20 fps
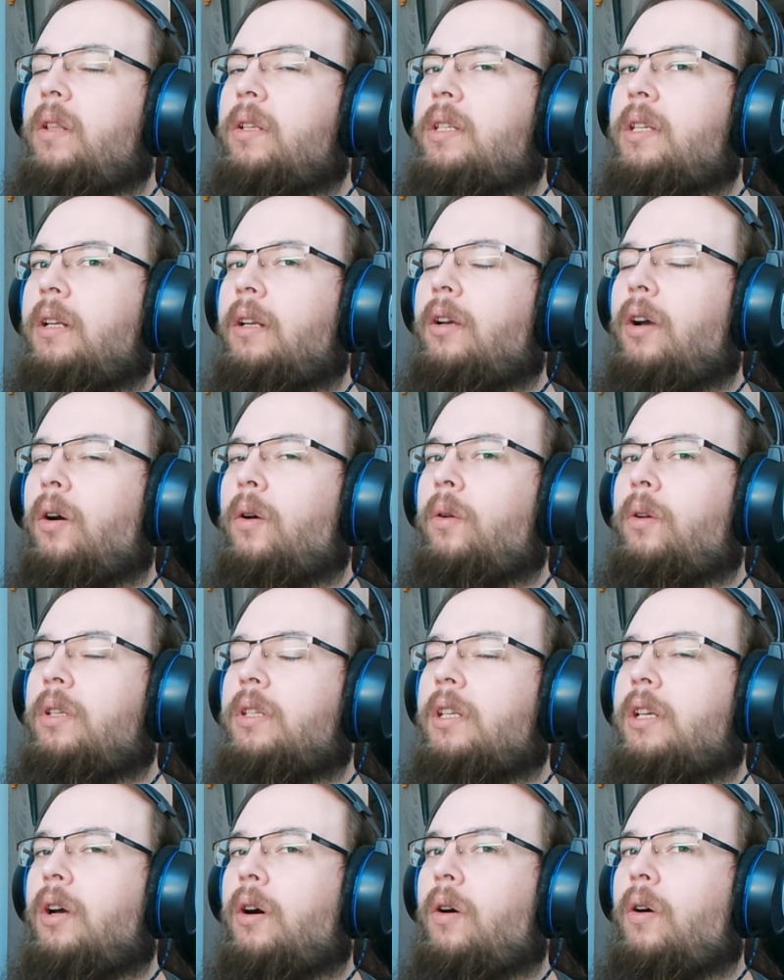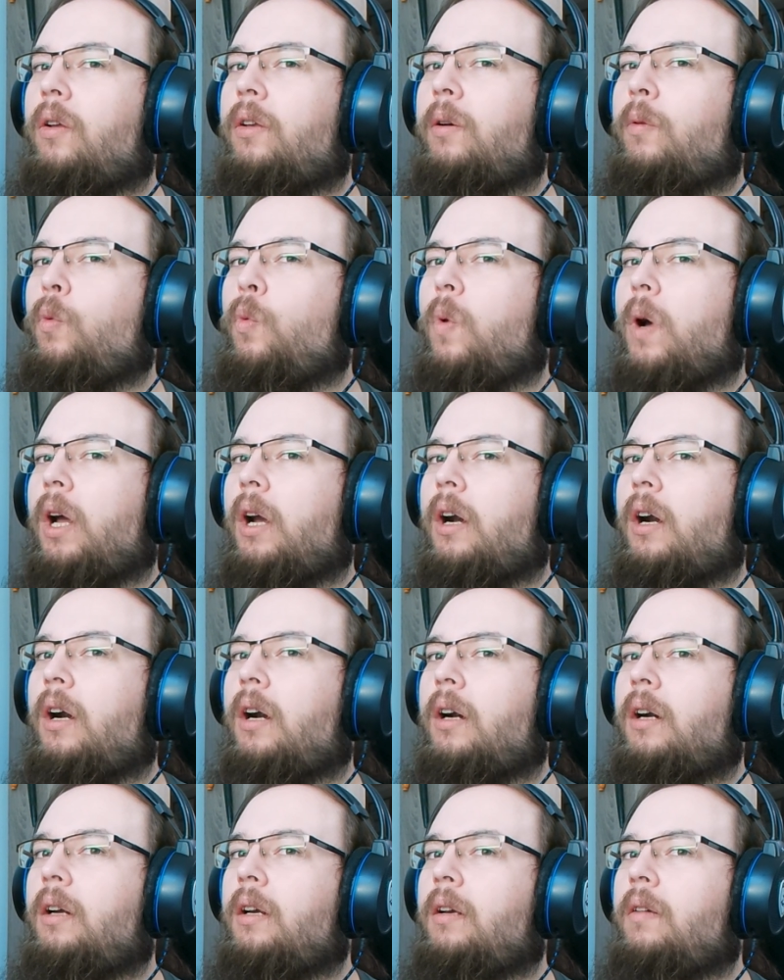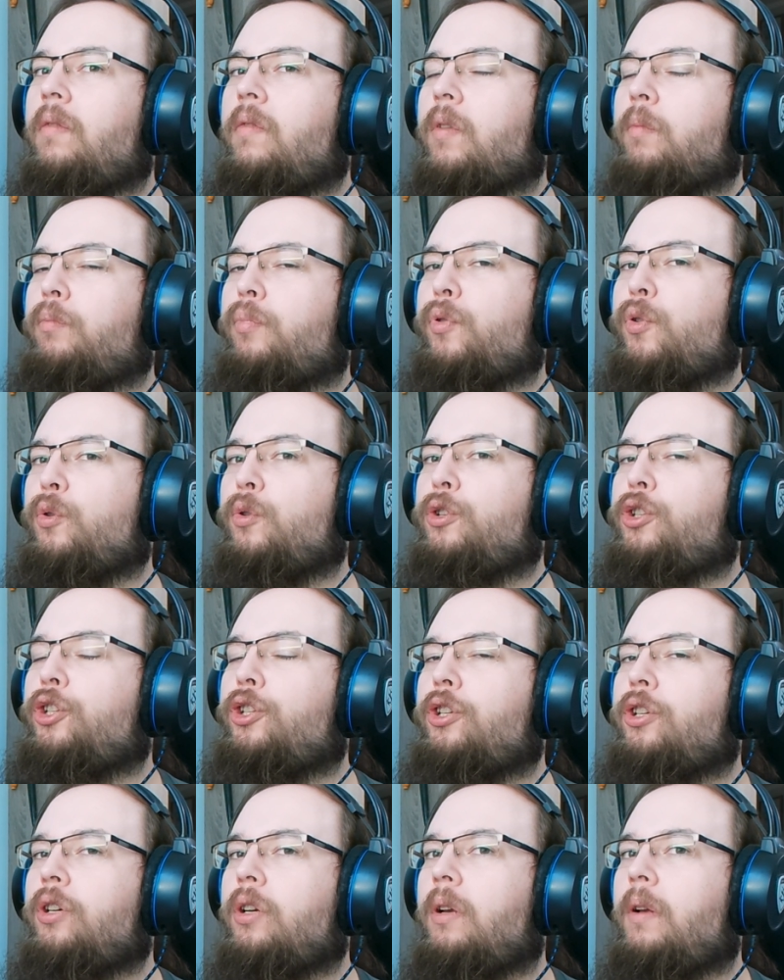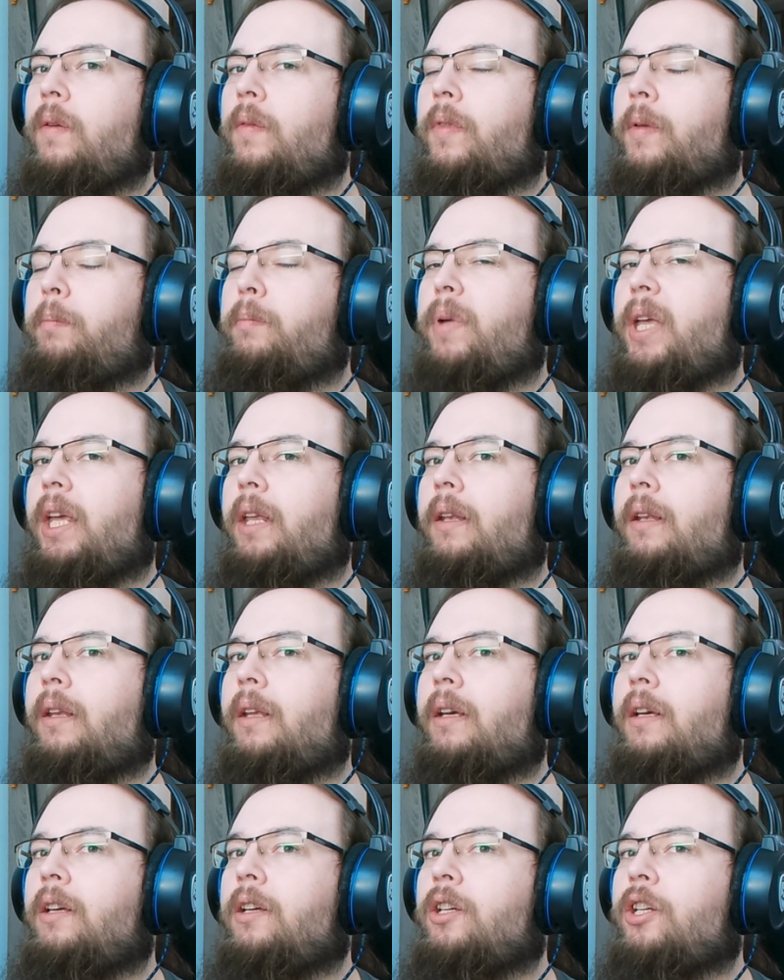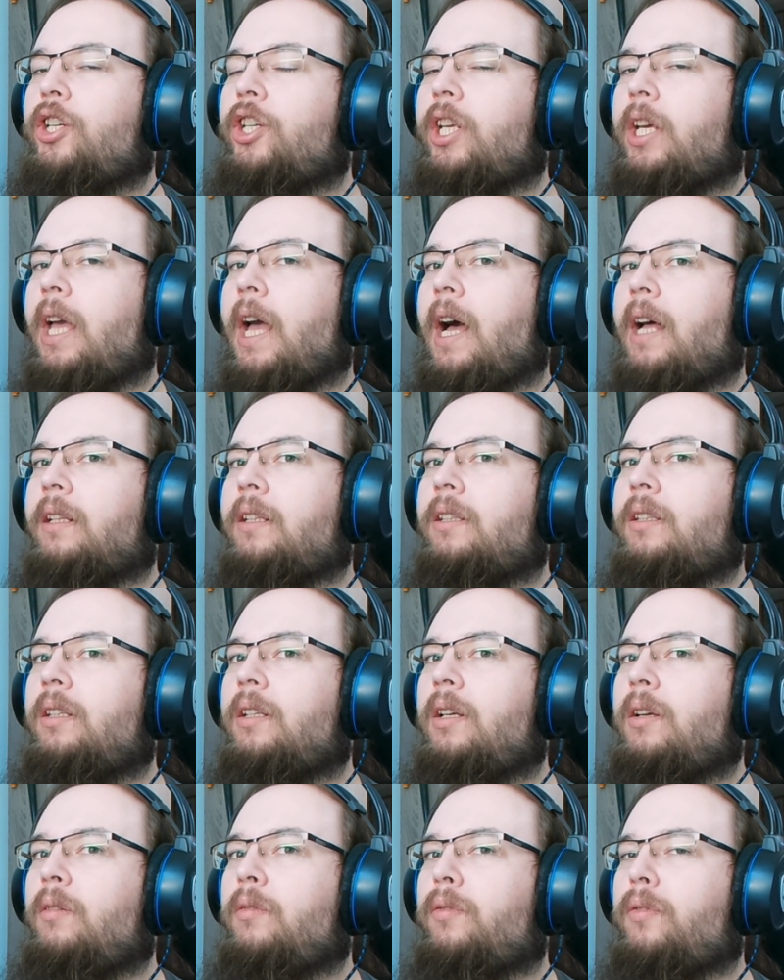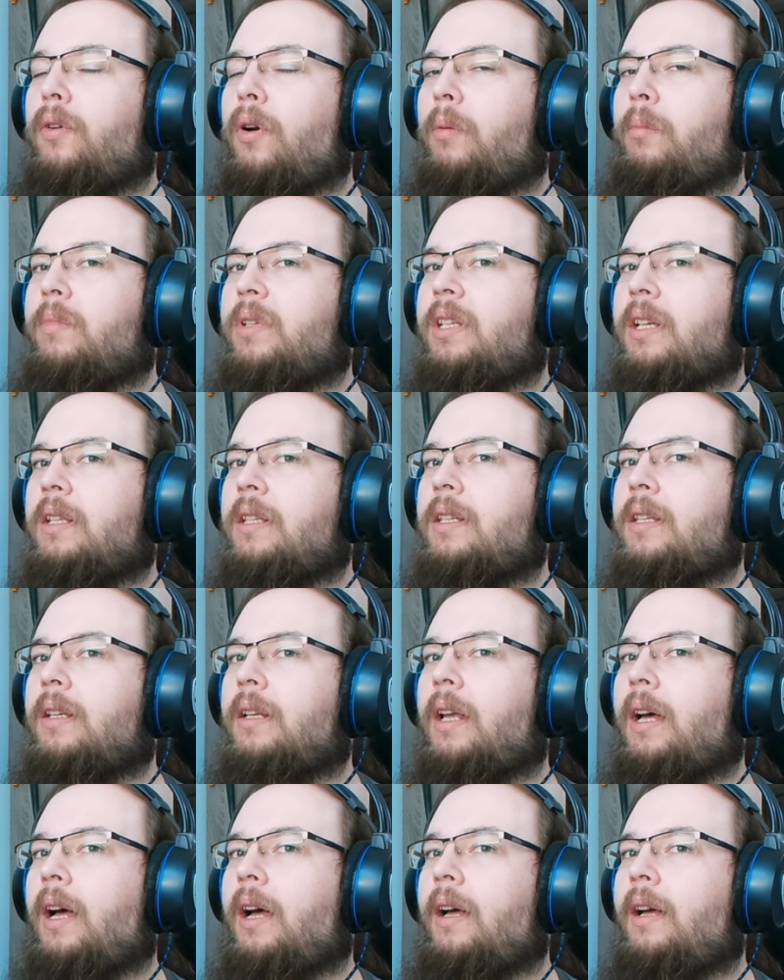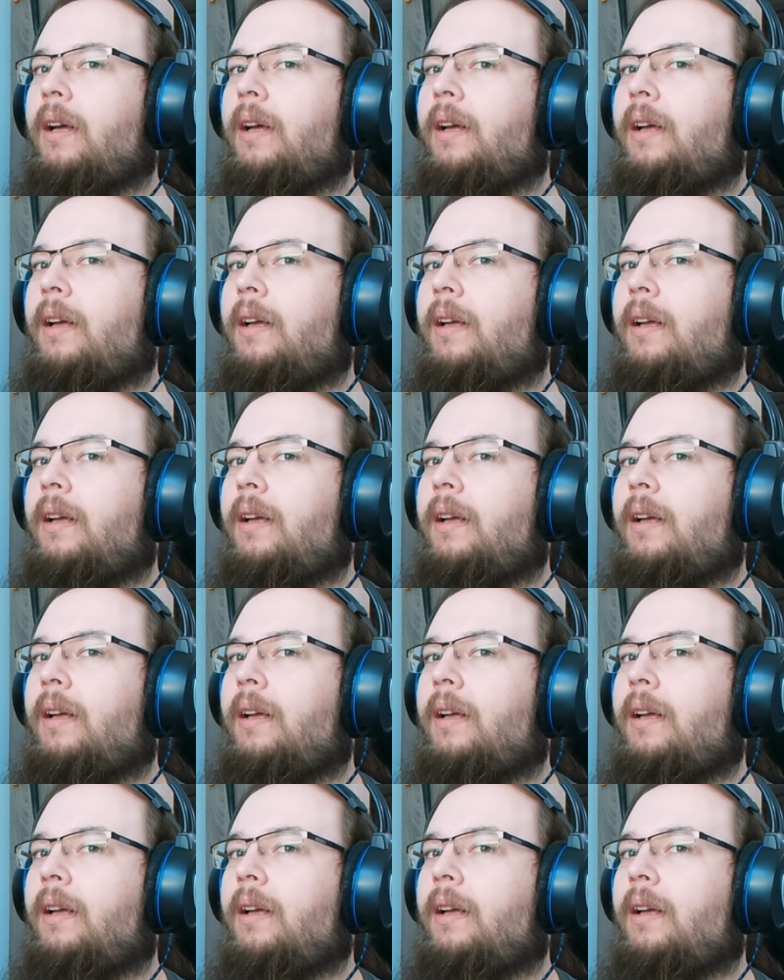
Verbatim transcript: Pencilgon is gonna wear the brooch, the pin she got from Setsuna.